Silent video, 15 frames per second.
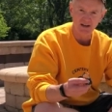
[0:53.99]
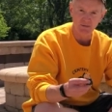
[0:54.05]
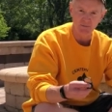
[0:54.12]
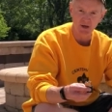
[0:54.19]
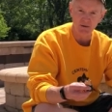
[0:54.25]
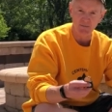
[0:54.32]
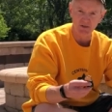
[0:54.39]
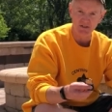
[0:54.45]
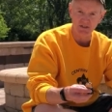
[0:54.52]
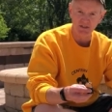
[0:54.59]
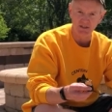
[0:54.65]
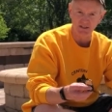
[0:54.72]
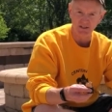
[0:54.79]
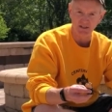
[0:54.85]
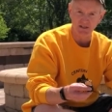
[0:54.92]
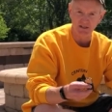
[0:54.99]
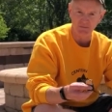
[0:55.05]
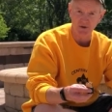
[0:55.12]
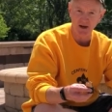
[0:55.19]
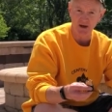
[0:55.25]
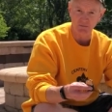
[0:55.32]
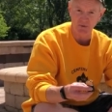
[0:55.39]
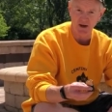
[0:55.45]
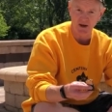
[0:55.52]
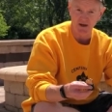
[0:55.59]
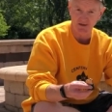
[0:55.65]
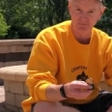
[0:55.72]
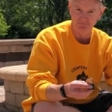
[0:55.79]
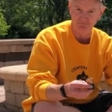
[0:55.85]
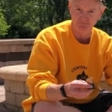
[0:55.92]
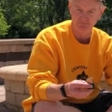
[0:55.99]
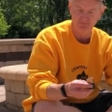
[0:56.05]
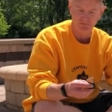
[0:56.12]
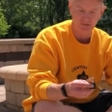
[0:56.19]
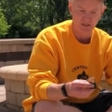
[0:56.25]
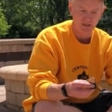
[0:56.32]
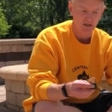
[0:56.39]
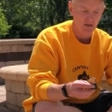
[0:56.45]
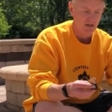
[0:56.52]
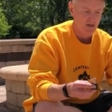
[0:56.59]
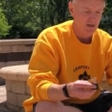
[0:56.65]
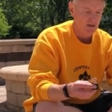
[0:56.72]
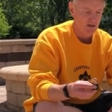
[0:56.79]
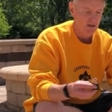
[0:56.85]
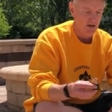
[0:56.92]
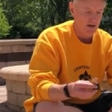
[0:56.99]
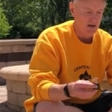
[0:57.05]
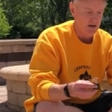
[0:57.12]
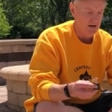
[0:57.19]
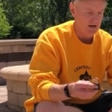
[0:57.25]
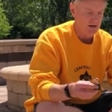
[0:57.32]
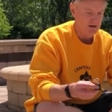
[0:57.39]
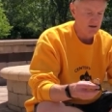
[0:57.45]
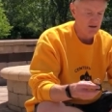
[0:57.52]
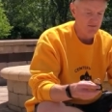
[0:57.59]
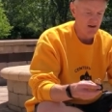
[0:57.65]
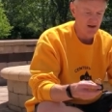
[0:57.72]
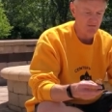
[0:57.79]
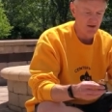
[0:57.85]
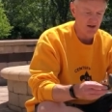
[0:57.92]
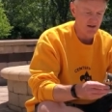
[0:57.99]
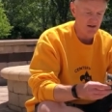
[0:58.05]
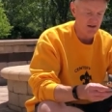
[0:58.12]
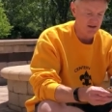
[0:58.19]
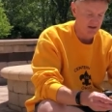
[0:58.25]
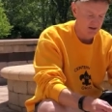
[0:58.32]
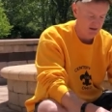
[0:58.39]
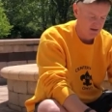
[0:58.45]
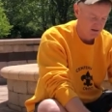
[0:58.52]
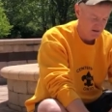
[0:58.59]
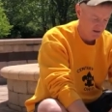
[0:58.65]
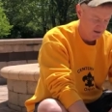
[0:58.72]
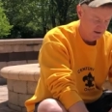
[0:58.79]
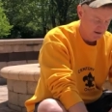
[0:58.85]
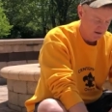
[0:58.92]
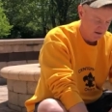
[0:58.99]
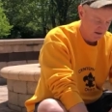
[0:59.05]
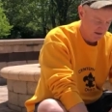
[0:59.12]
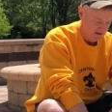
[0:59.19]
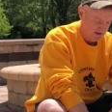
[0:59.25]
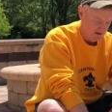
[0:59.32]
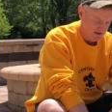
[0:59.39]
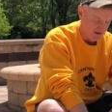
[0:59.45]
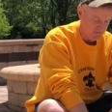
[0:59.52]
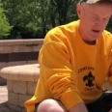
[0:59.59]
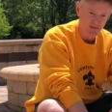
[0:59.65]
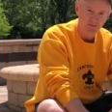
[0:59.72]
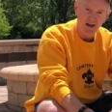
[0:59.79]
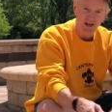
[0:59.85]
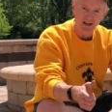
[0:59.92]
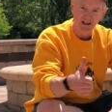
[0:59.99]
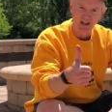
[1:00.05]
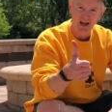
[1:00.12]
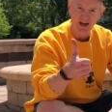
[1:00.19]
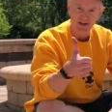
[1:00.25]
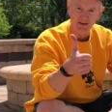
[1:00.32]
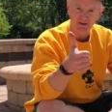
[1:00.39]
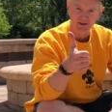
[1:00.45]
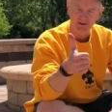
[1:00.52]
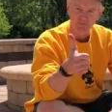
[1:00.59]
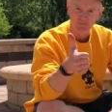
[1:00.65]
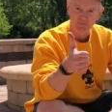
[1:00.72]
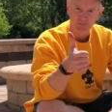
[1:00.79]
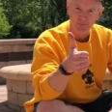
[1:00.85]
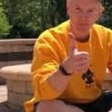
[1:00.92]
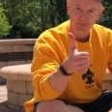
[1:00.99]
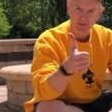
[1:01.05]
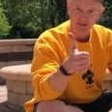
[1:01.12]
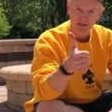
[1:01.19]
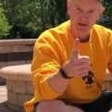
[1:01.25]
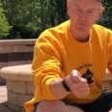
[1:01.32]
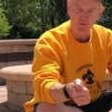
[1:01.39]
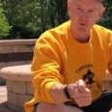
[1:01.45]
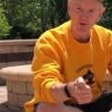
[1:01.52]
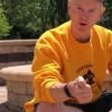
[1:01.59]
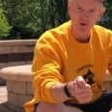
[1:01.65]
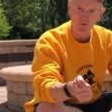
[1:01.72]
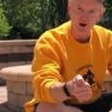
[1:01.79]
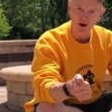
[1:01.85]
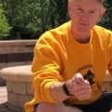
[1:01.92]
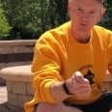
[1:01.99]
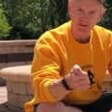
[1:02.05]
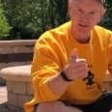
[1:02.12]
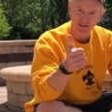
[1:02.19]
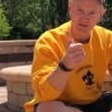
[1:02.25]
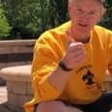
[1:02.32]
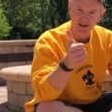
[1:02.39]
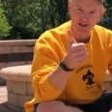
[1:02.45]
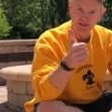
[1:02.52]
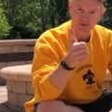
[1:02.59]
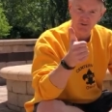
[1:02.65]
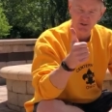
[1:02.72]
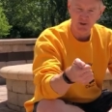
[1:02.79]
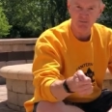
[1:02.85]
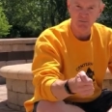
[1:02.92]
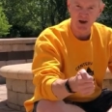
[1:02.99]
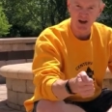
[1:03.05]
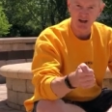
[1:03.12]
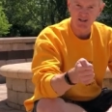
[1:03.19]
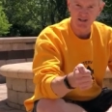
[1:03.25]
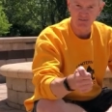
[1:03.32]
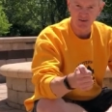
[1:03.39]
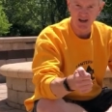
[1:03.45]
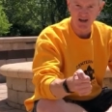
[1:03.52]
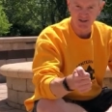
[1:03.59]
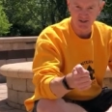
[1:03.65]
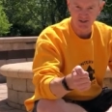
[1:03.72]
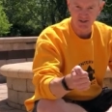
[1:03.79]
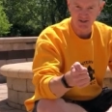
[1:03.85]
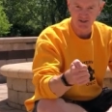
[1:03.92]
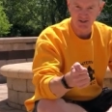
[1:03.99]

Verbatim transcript: and maybe stick it in his backpack. Uh, if I've got if I've got a lighter, it won't go off unless I do some positive action